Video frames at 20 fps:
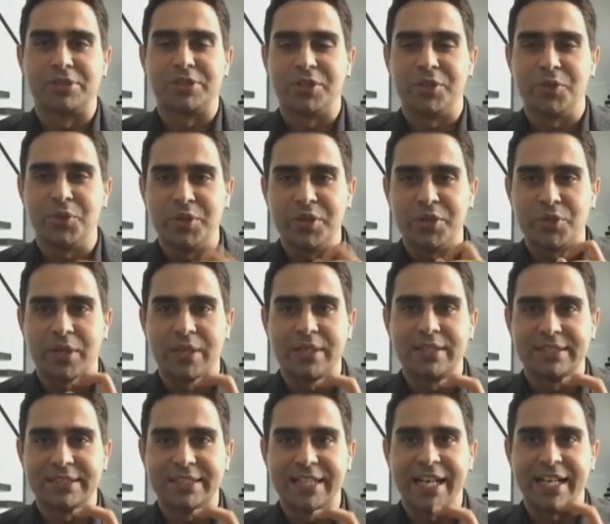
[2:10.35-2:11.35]
So you need to
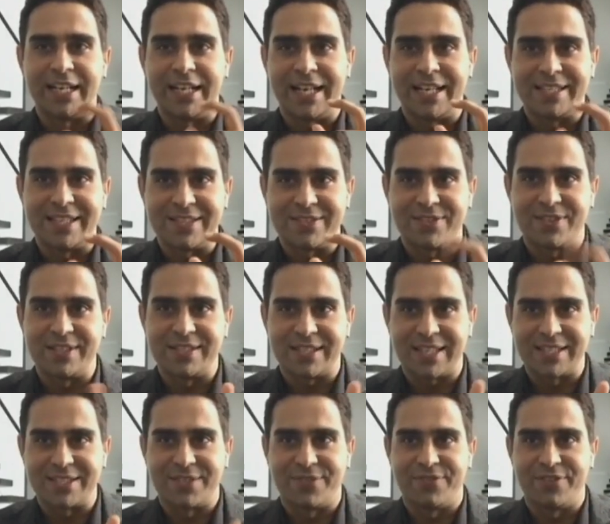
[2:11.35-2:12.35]
understand and assess
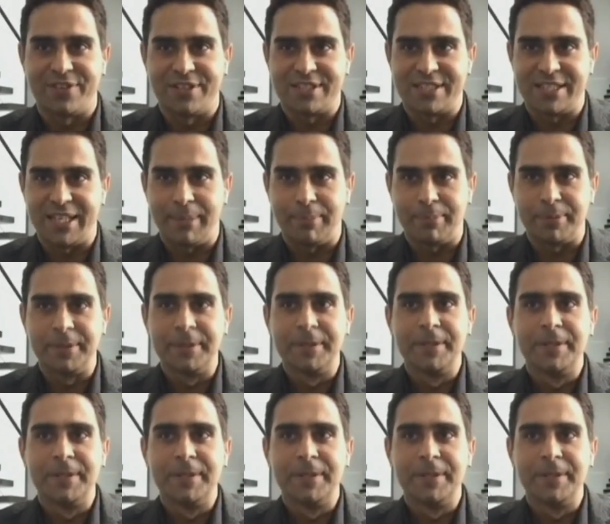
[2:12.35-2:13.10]
risk as the first step.